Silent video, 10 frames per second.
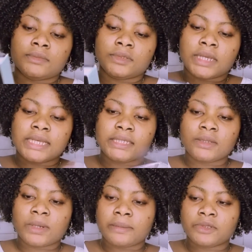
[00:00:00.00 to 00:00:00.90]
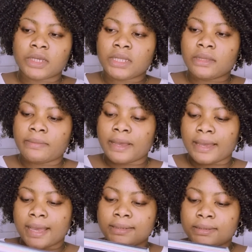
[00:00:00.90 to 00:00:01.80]
You can see what I'm talking
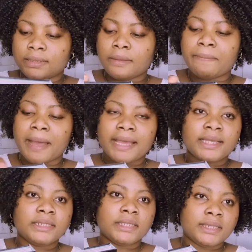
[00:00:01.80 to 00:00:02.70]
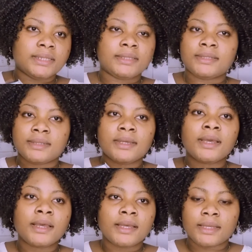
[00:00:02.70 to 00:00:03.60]
about, guys. The packaging
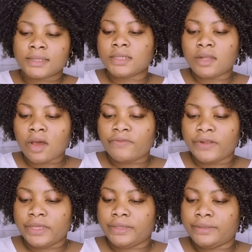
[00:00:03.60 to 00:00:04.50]
is lovely.